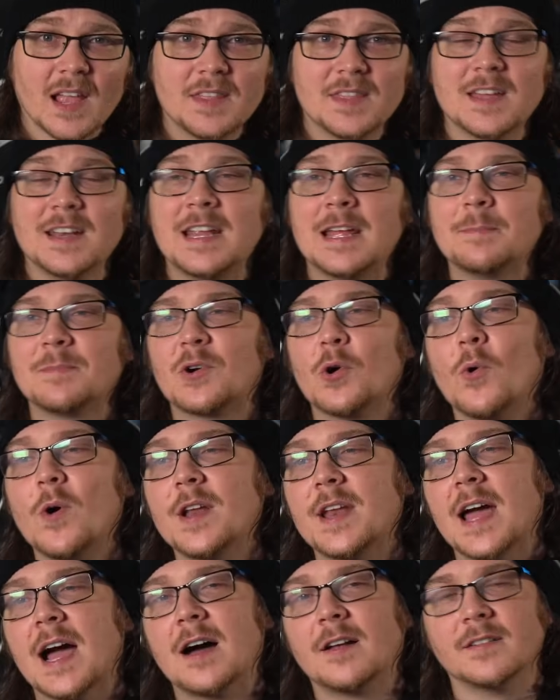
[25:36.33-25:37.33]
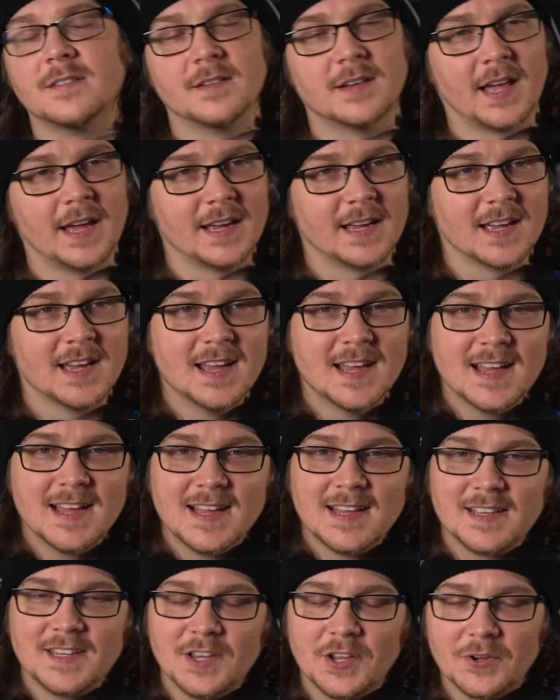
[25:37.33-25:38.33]
And then him going out and, like,
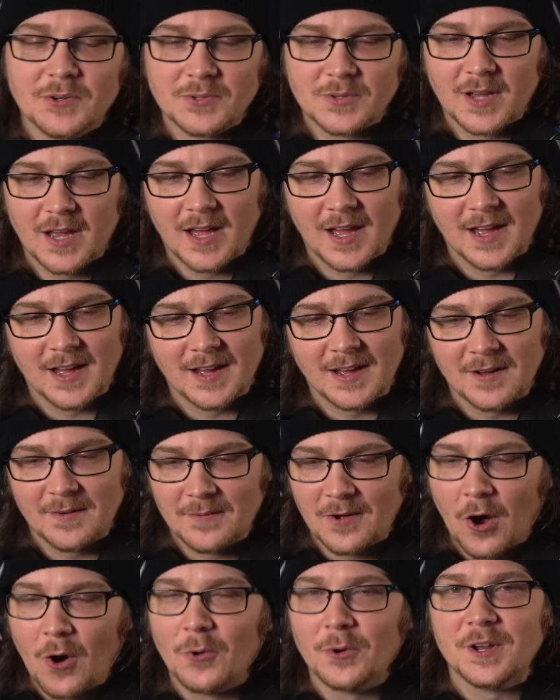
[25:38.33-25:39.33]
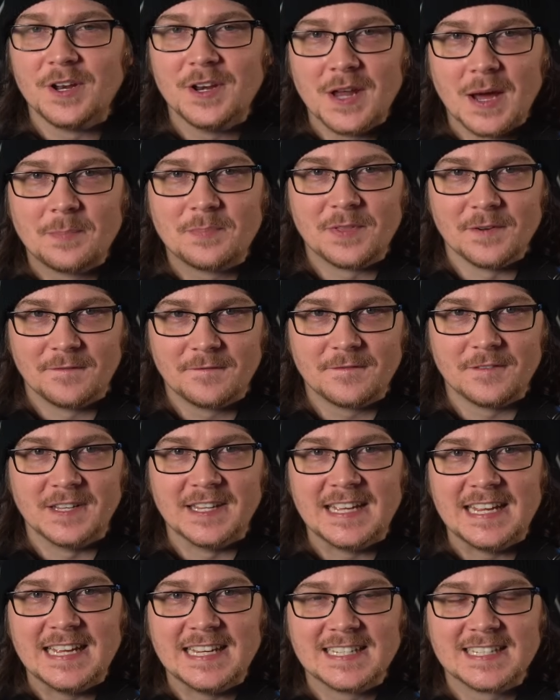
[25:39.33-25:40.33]
you know, holding up the
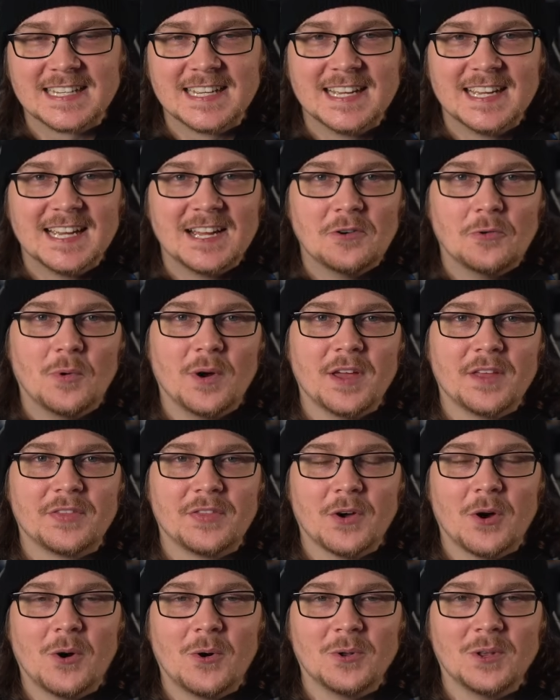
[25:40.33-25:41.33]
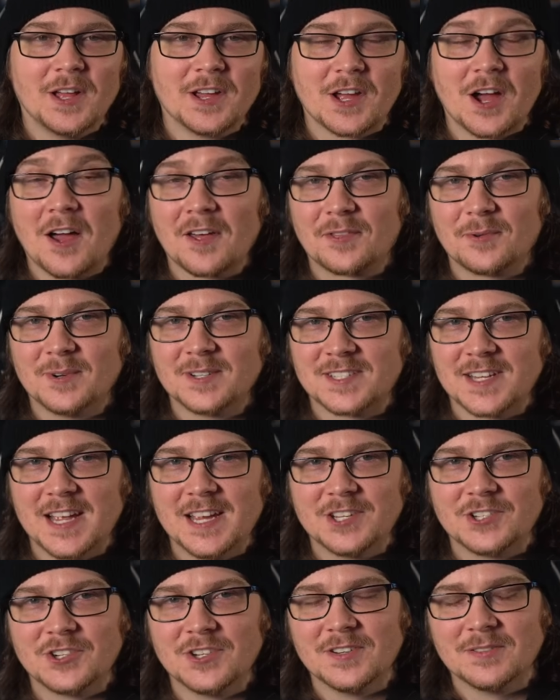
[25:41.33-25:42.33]
fleet with the whole, like,
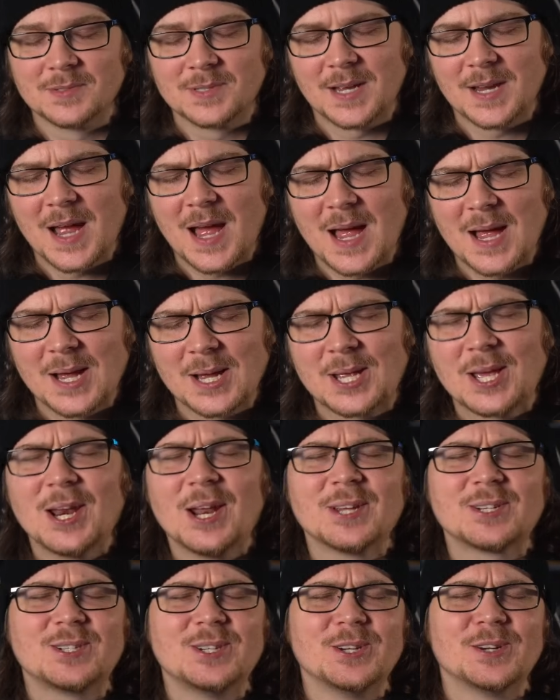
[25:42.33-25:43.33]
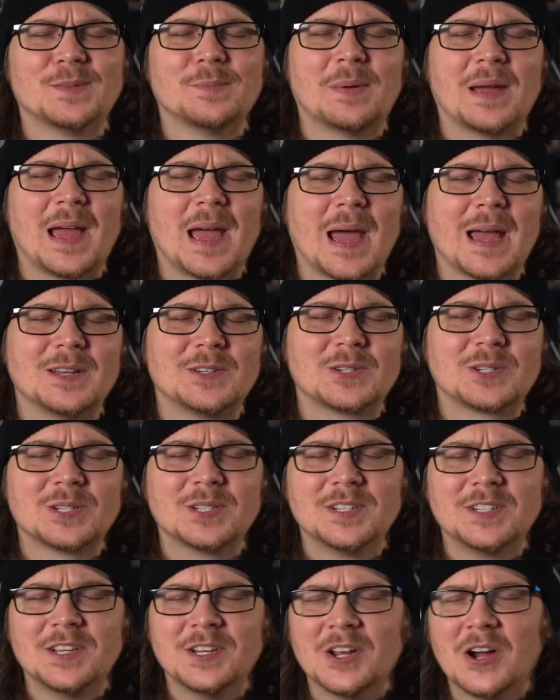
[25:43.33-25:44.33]
authorization. It was like, can I see your badge?
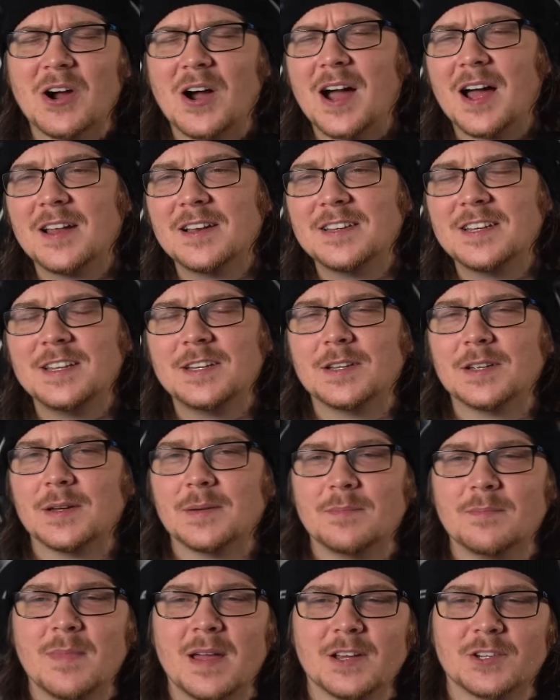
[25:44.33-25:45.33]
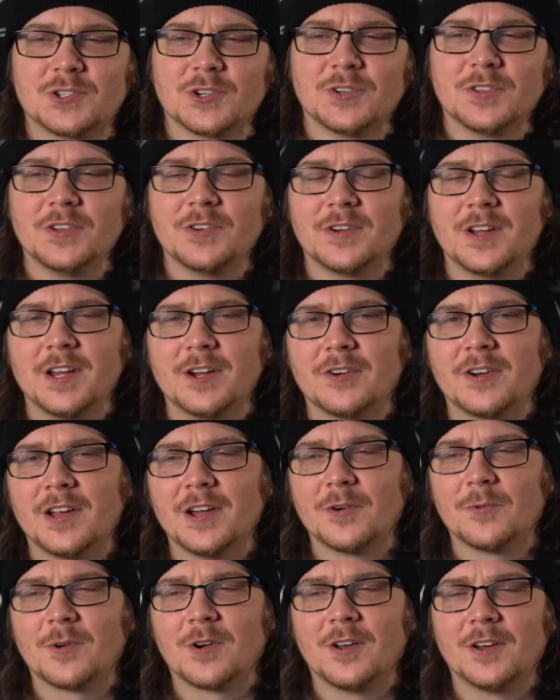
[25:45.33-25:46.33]
You know, I need to make sure that you're
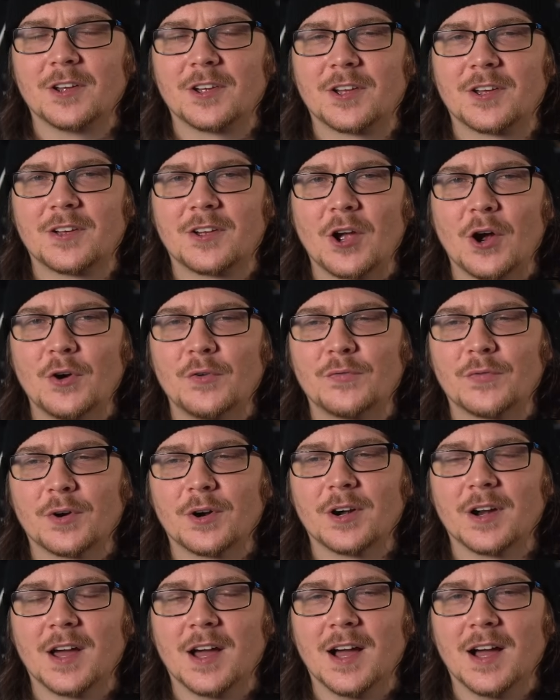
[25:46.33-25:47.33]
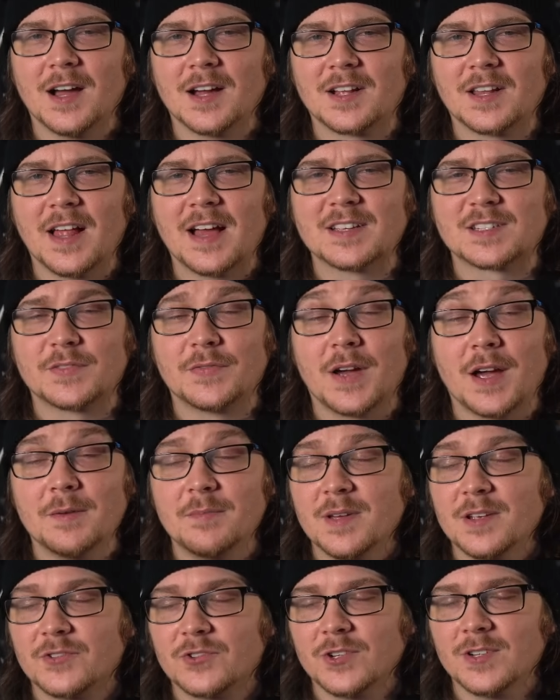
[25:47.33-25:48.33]
here. We're on a covert classified
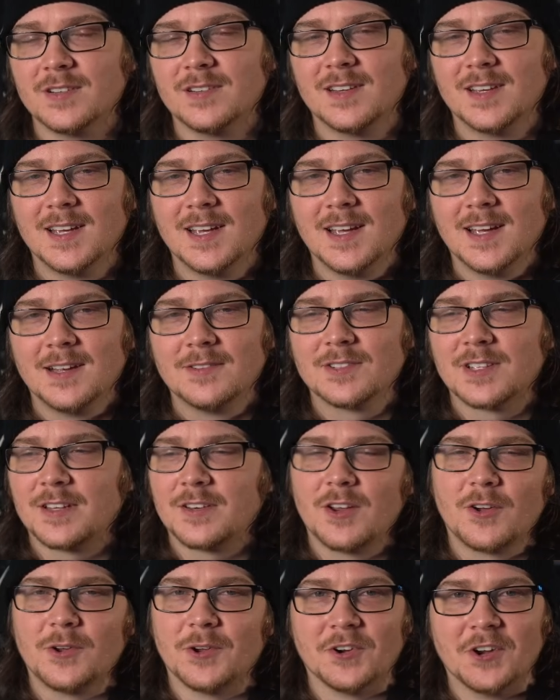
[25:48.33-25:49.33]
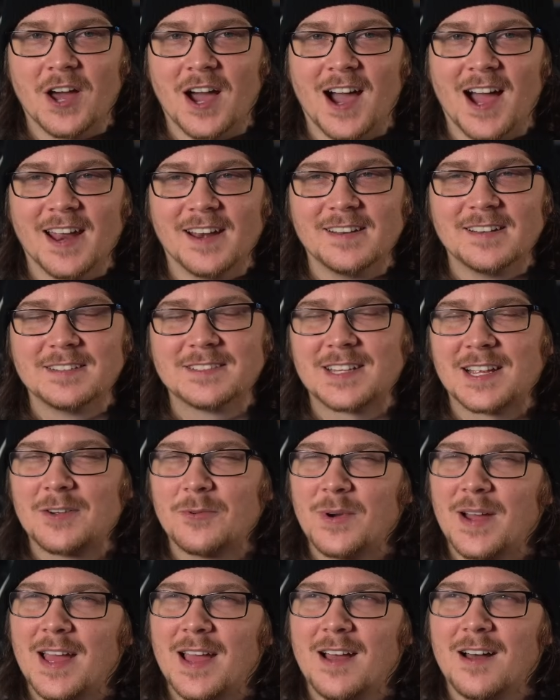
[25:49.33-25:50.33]
mission. They're like, no, you're not. He's like,
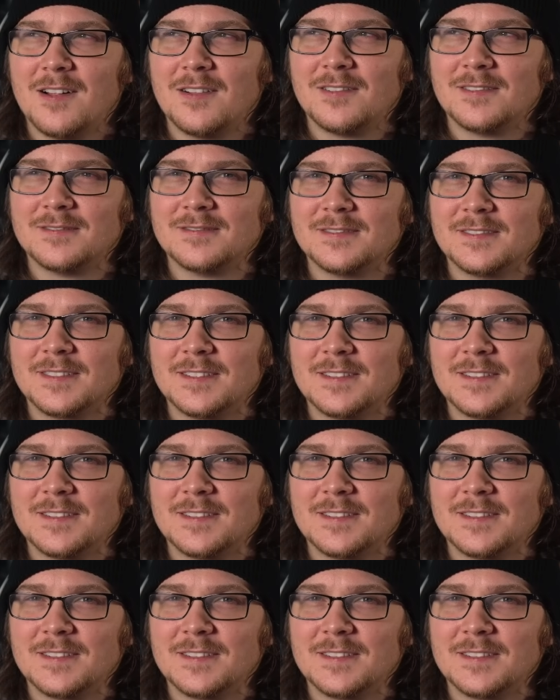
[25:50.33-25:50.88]
well,